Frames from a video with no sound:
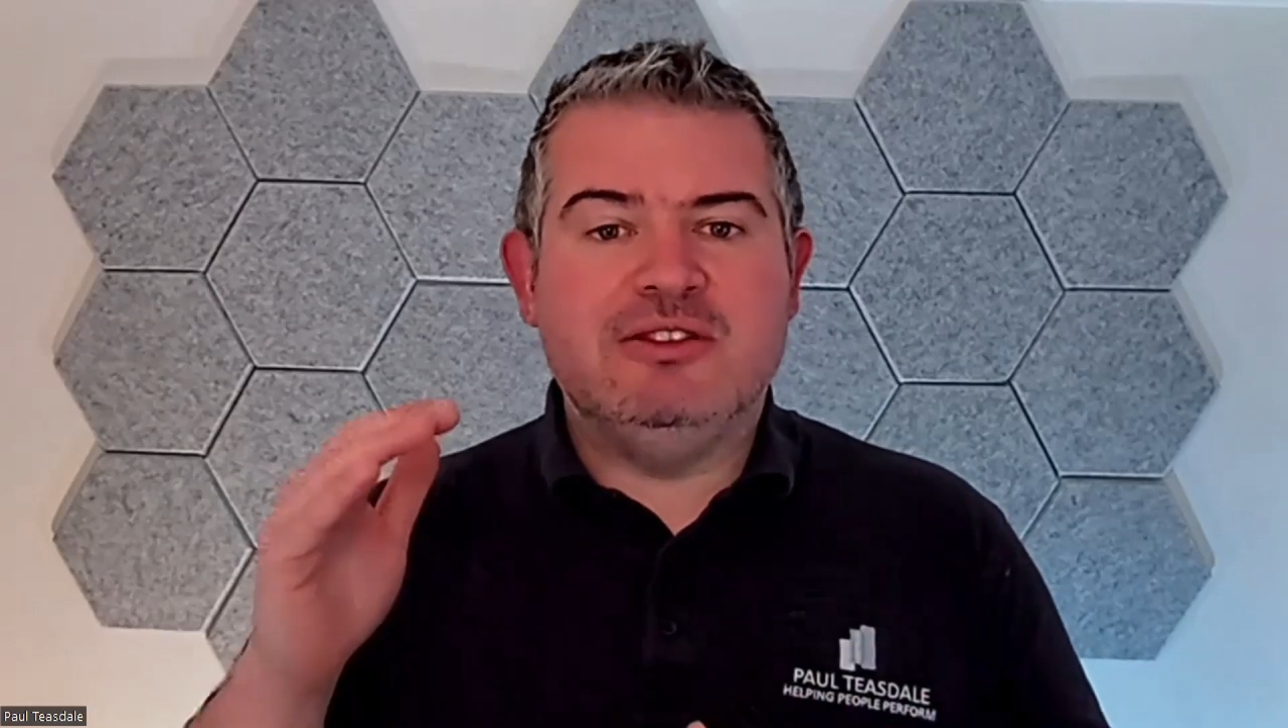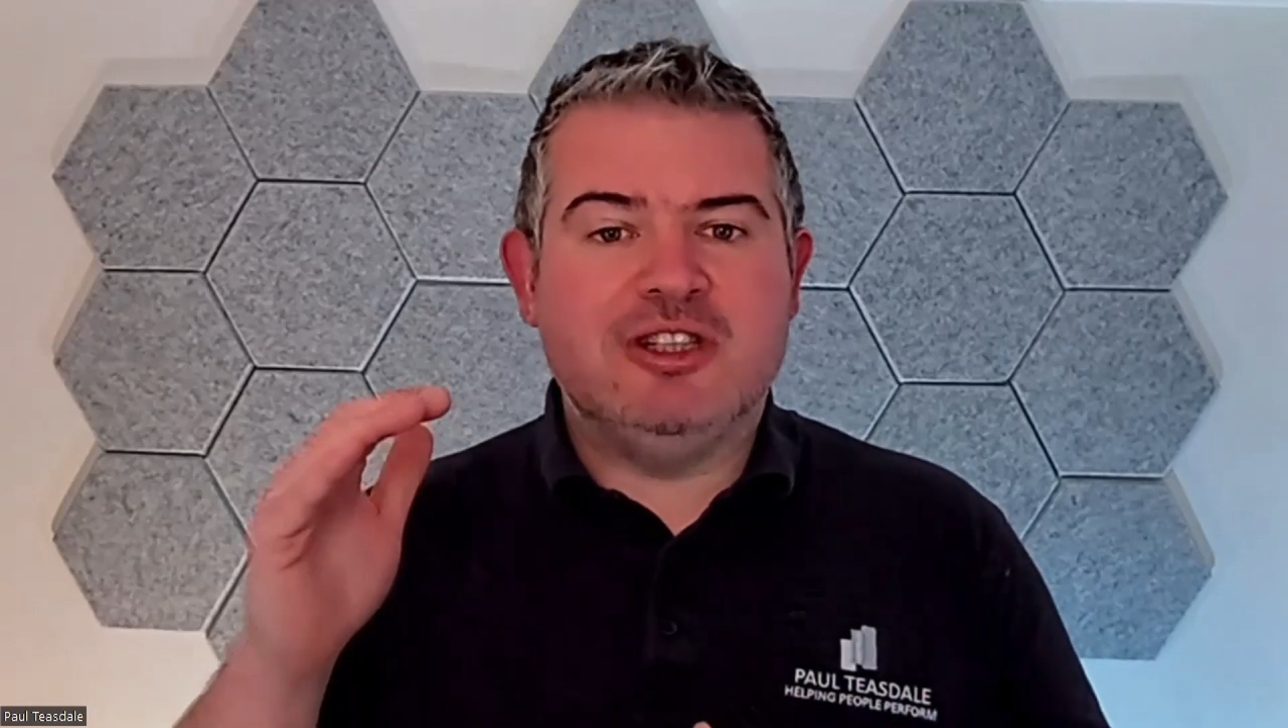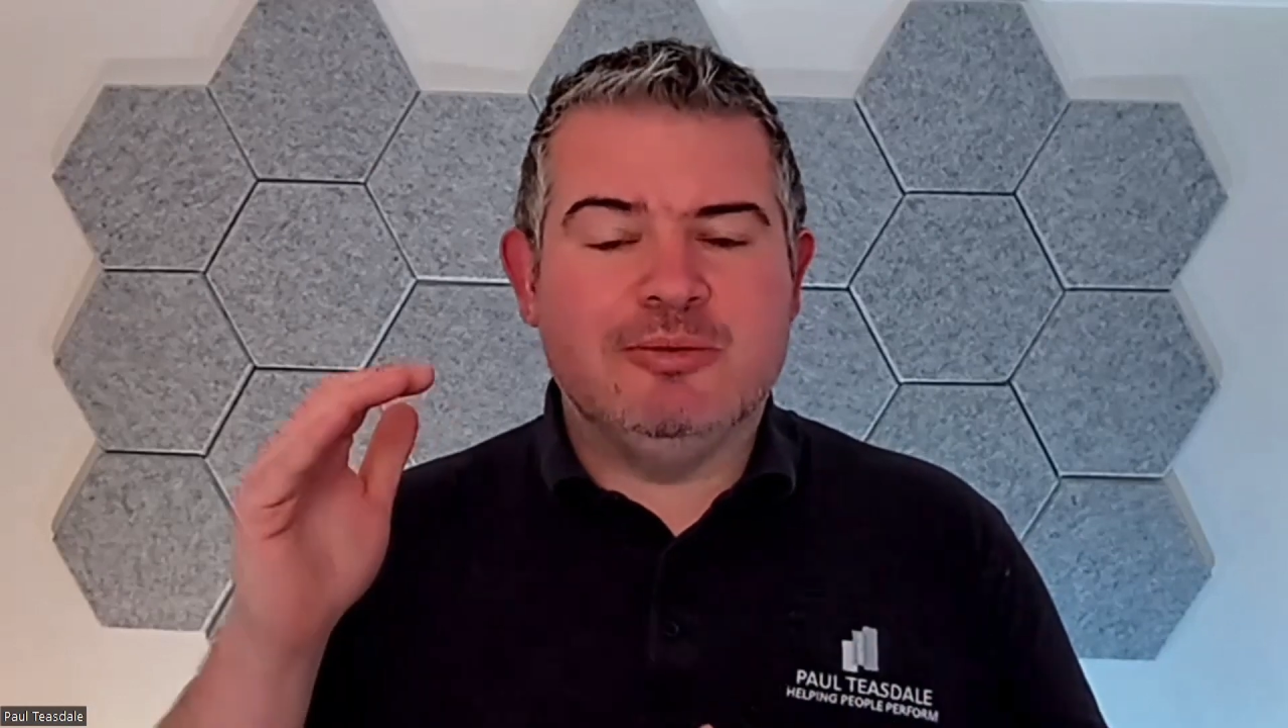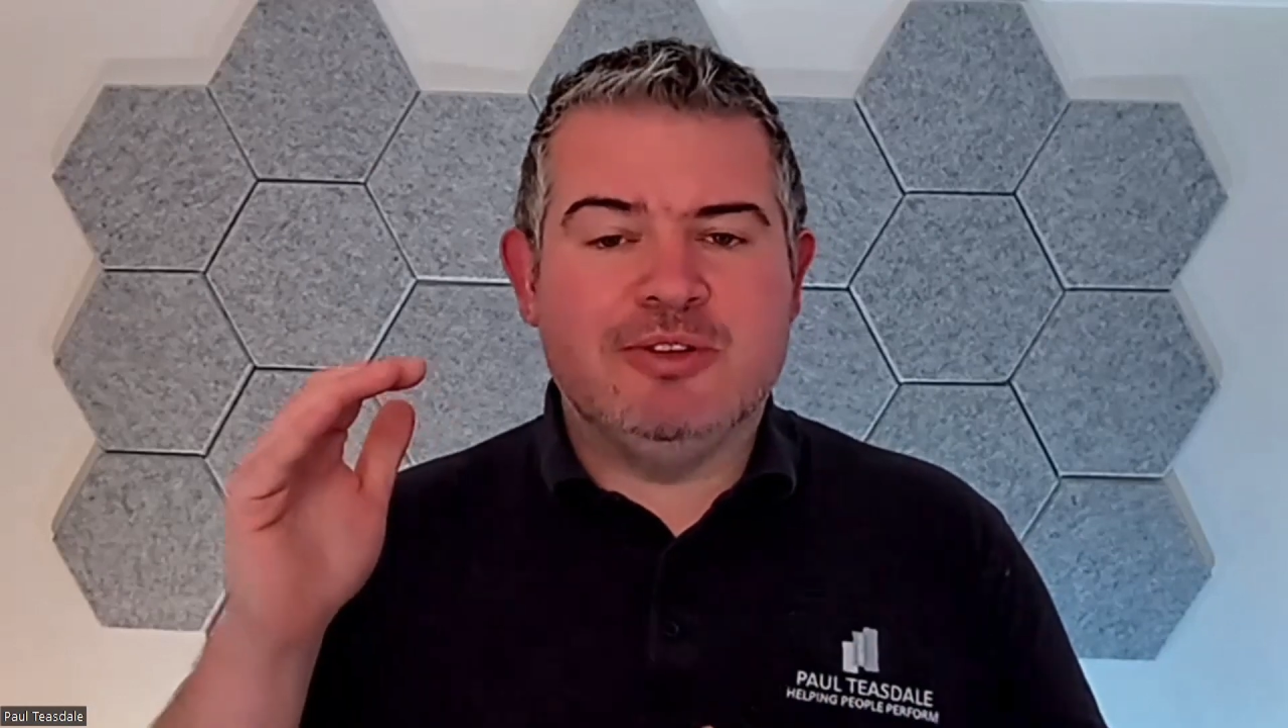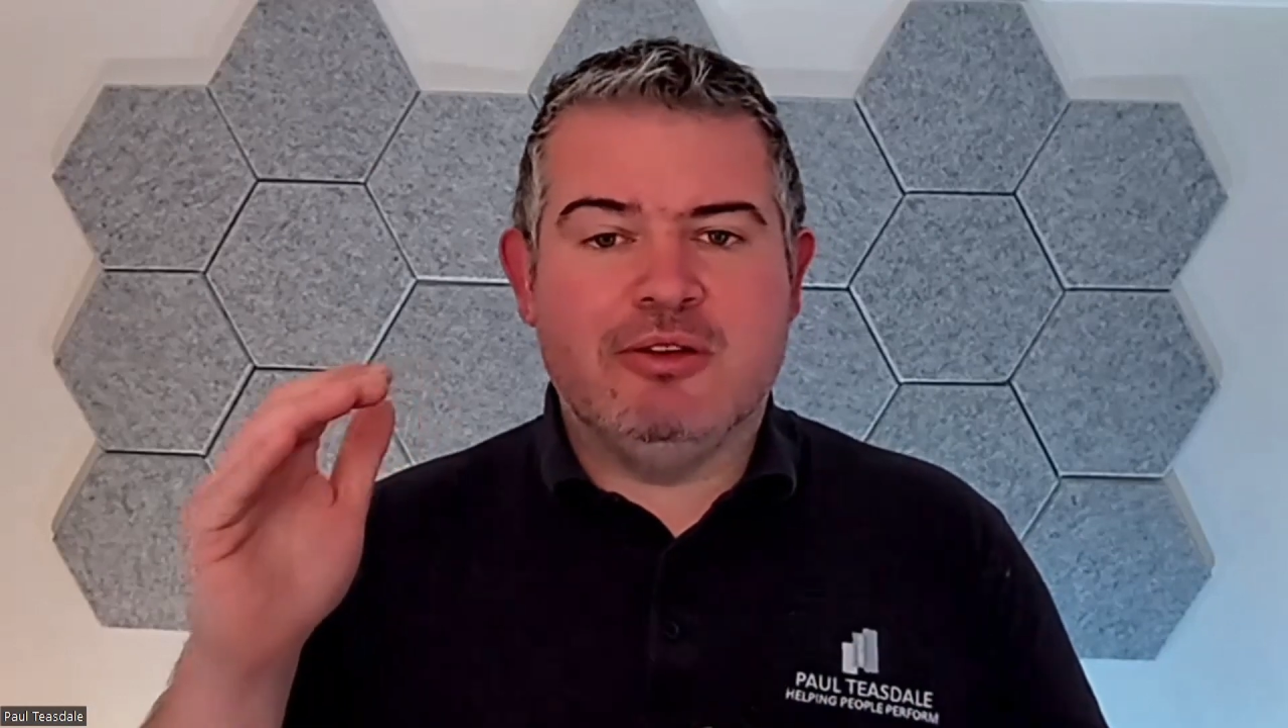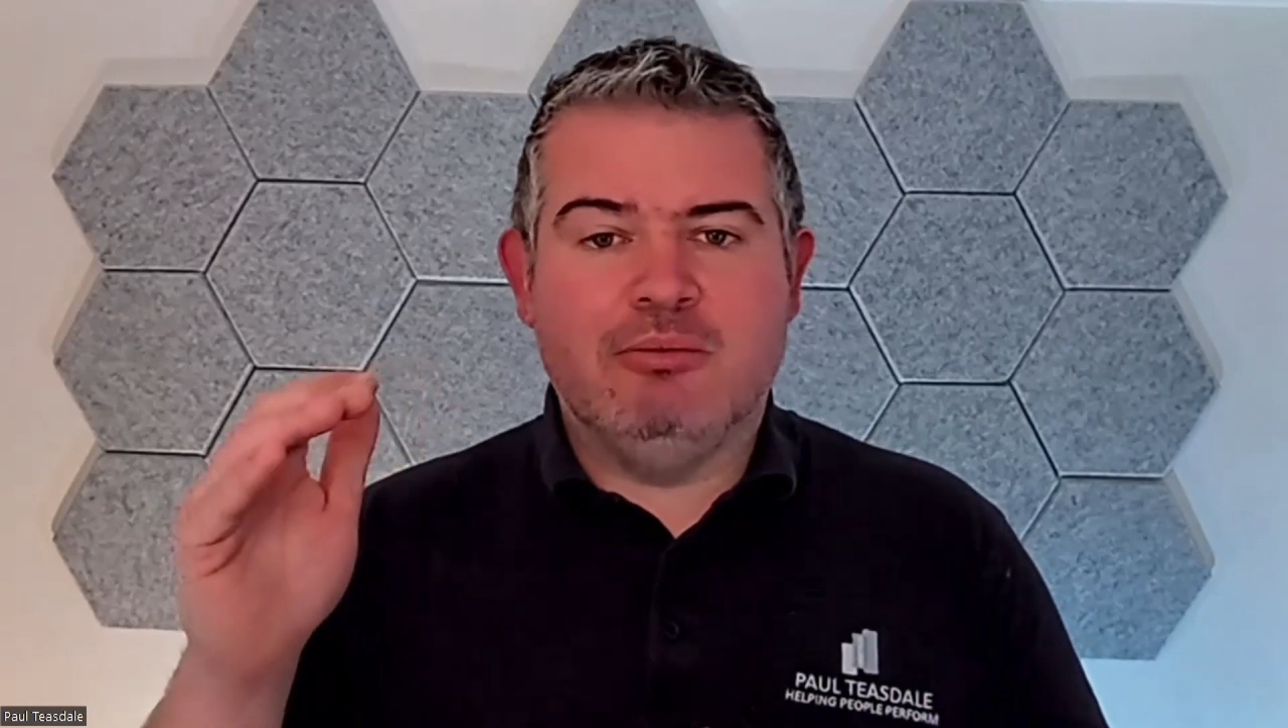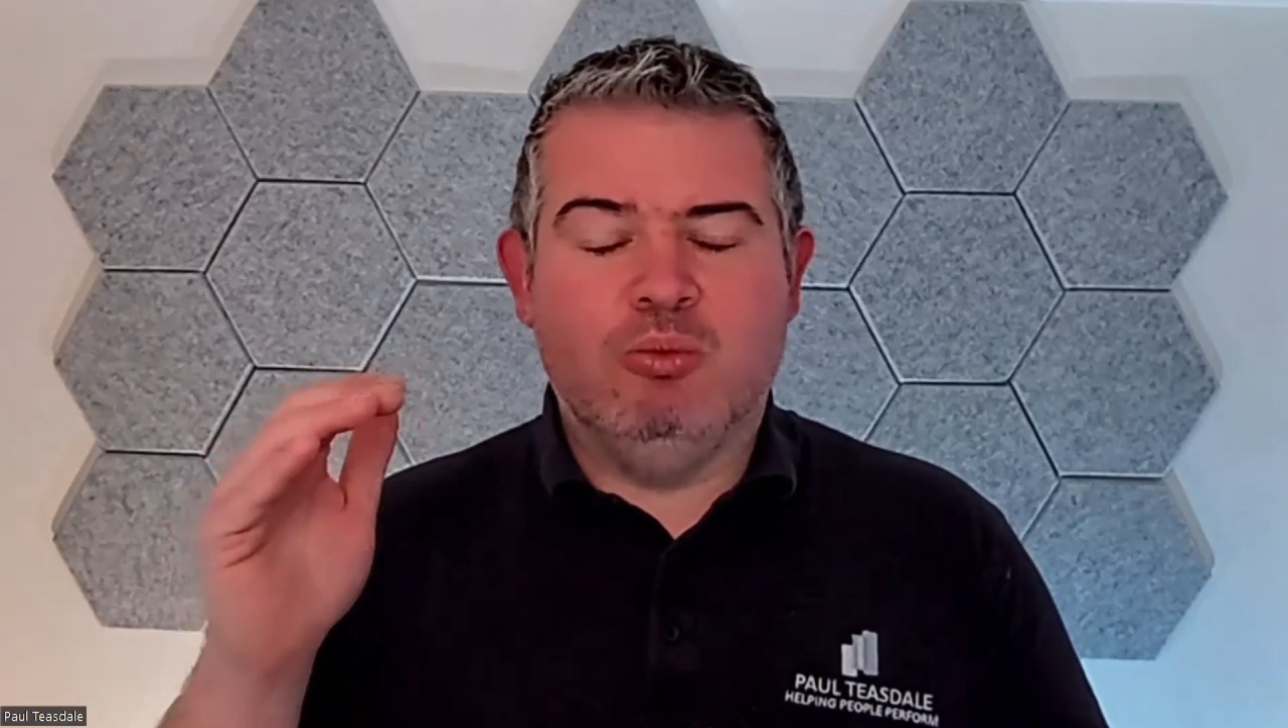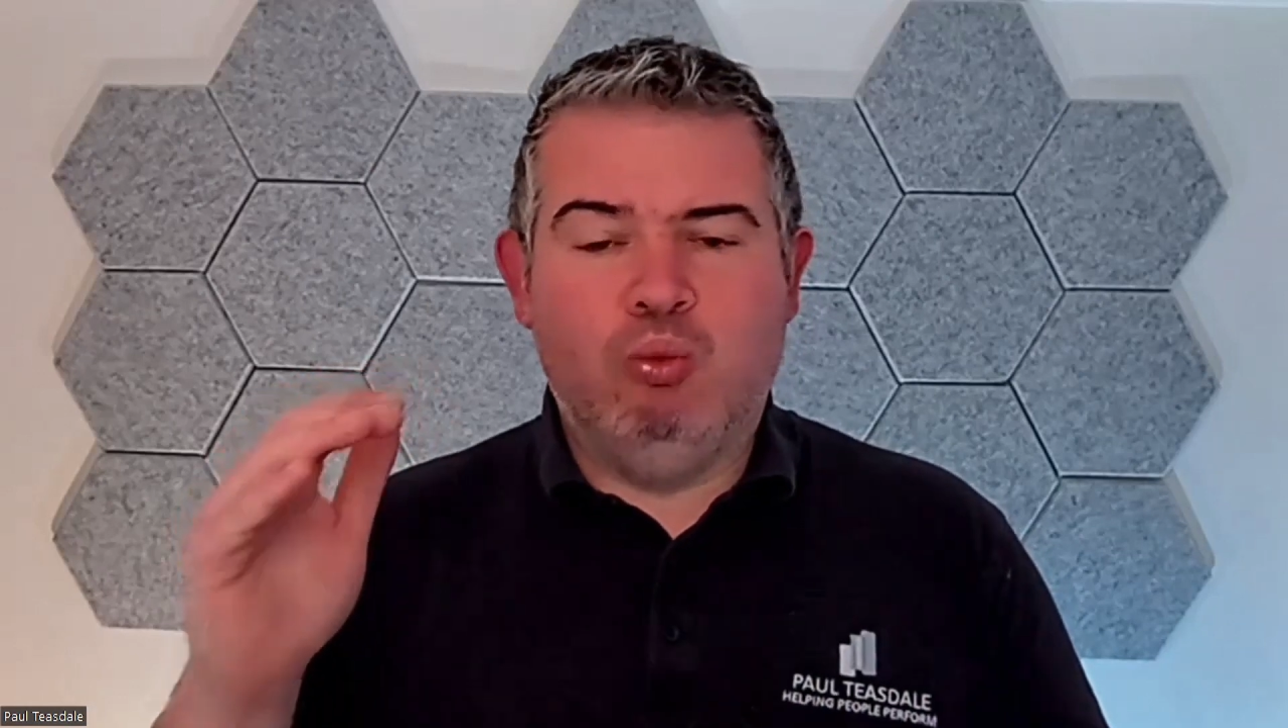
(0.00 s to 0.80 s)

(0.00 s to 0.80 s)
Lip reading: in terms of